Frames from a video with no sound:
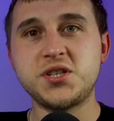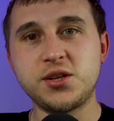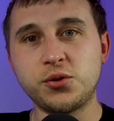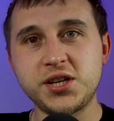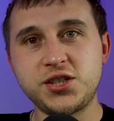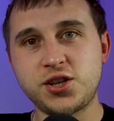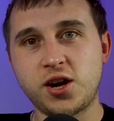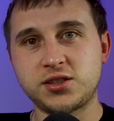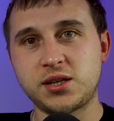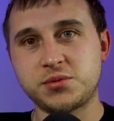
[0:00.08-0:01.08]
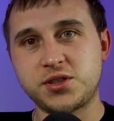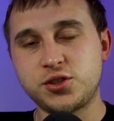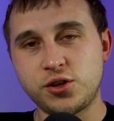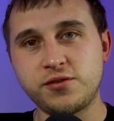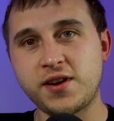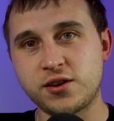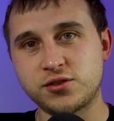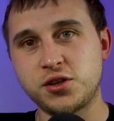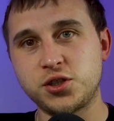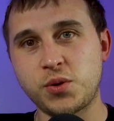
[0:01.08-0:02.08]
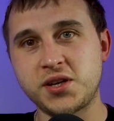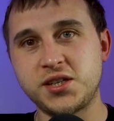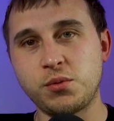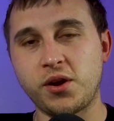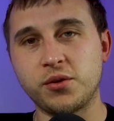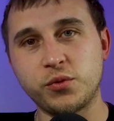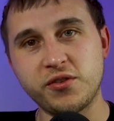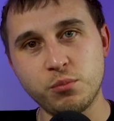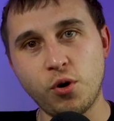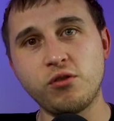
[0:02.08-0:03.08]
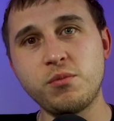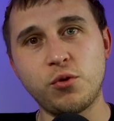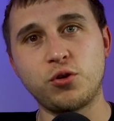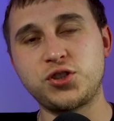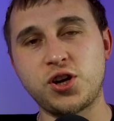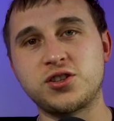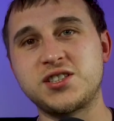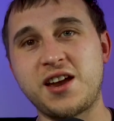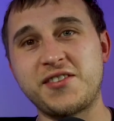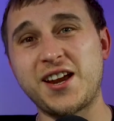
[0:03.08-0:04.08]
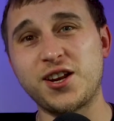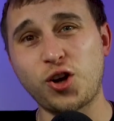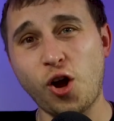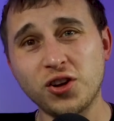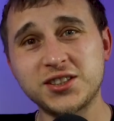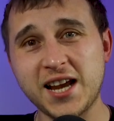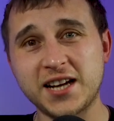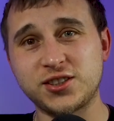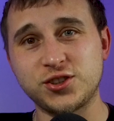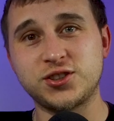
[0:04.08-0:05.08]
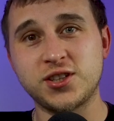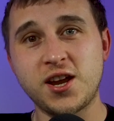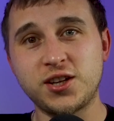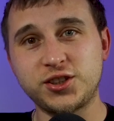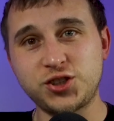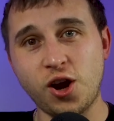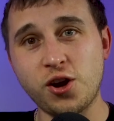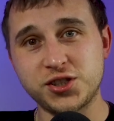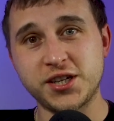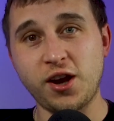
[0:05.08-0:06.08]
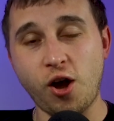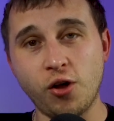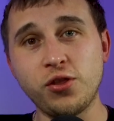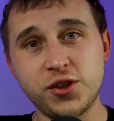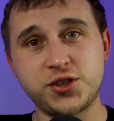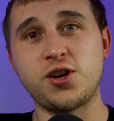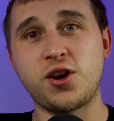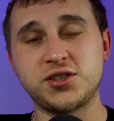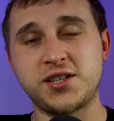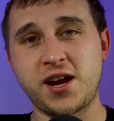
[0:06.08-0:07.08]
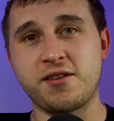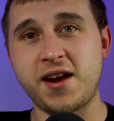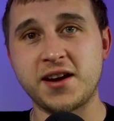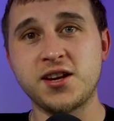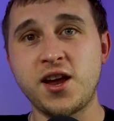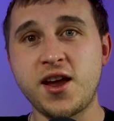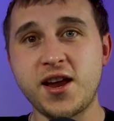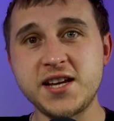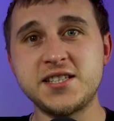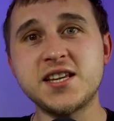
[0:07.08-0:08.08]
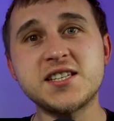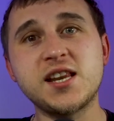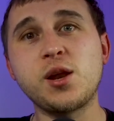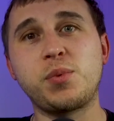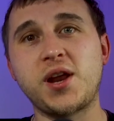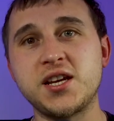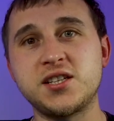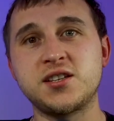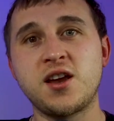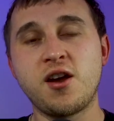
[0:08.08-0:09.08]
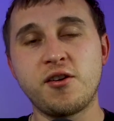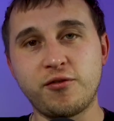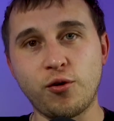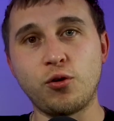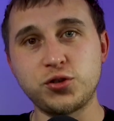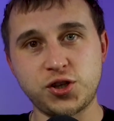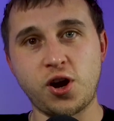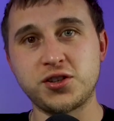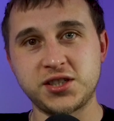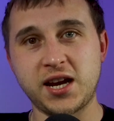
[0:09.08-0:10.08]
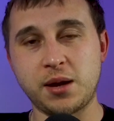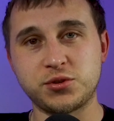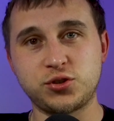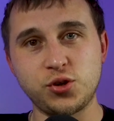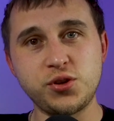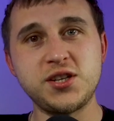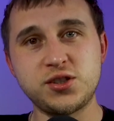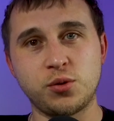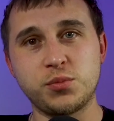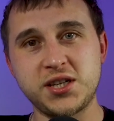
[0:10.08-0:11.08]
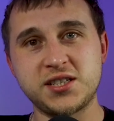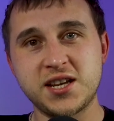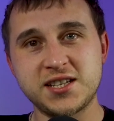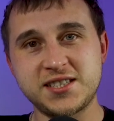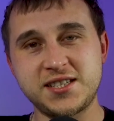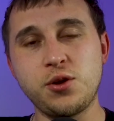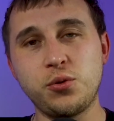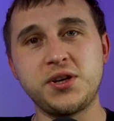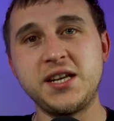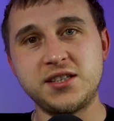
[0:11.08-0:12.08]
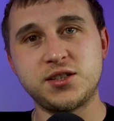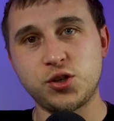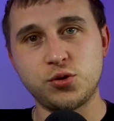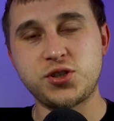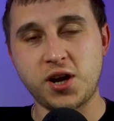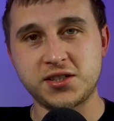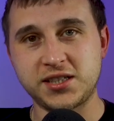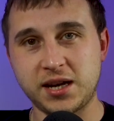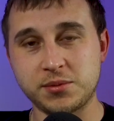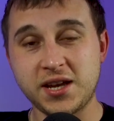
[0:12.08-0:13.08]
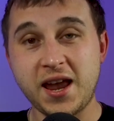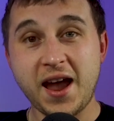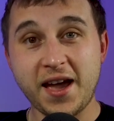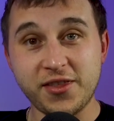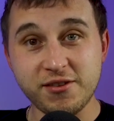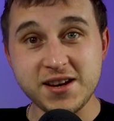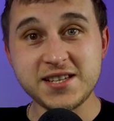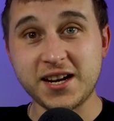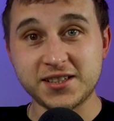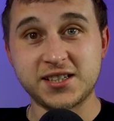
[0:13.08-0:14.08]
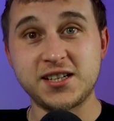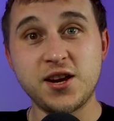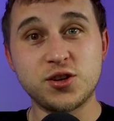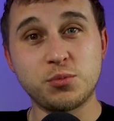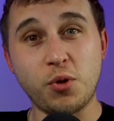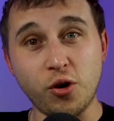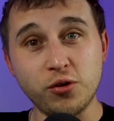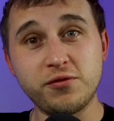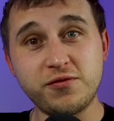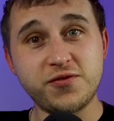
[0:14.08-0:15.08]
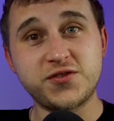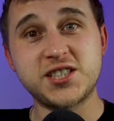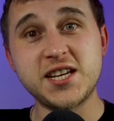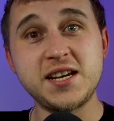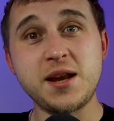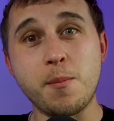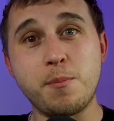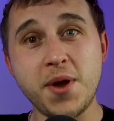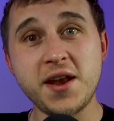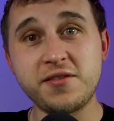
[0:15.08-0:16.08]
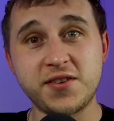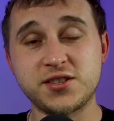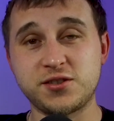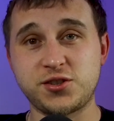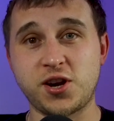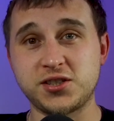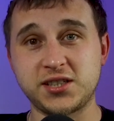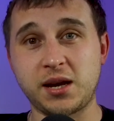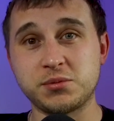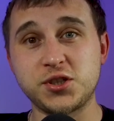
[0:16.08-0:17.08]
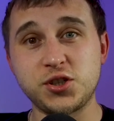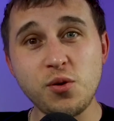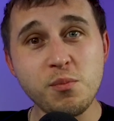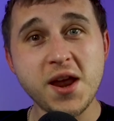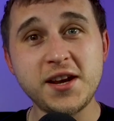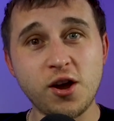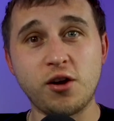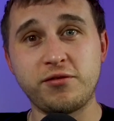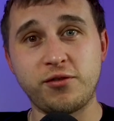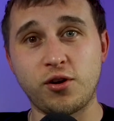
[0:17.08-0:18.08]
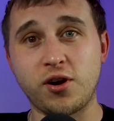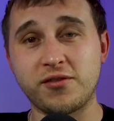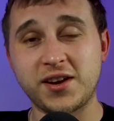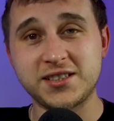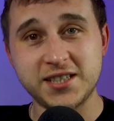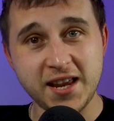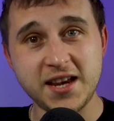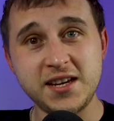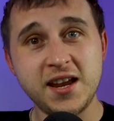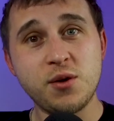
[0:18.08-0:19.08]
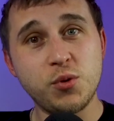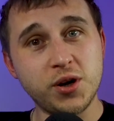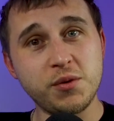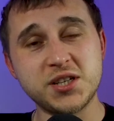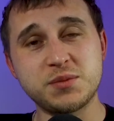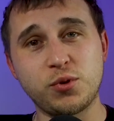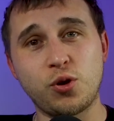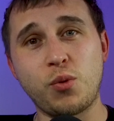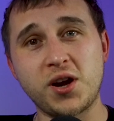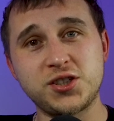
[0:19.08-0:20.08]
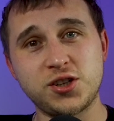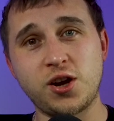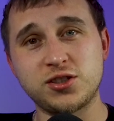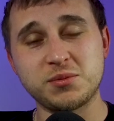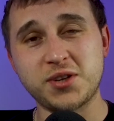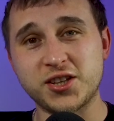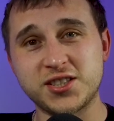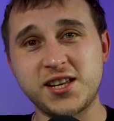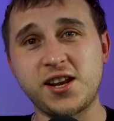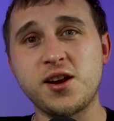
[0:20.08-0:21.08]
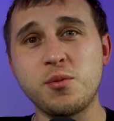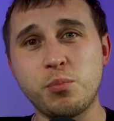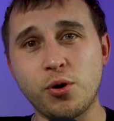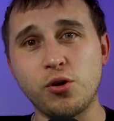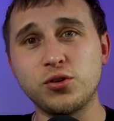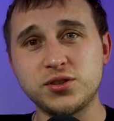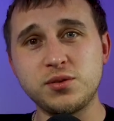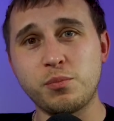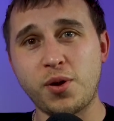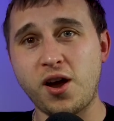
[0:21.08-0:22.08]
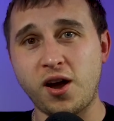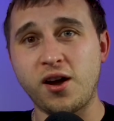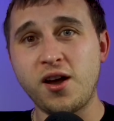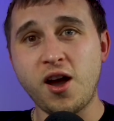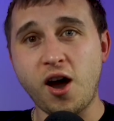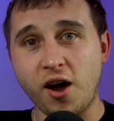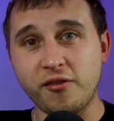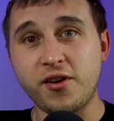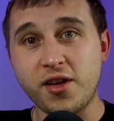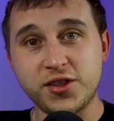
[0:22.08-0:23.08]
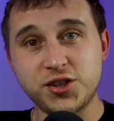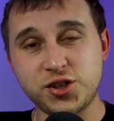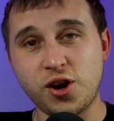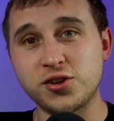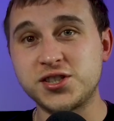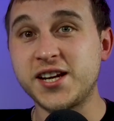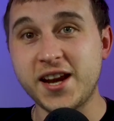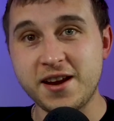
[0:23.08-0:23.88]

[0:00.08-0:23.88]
we still need charge apps in 2021? With more and more chargers having contactless charging on the charger direct, is there still a place for charging apps? Do these companies still need to do charging apps? And there is actually some unseen benefits of charging apps that you may not have thought of. And today we're going to explore why charge apps are still an important part of the charging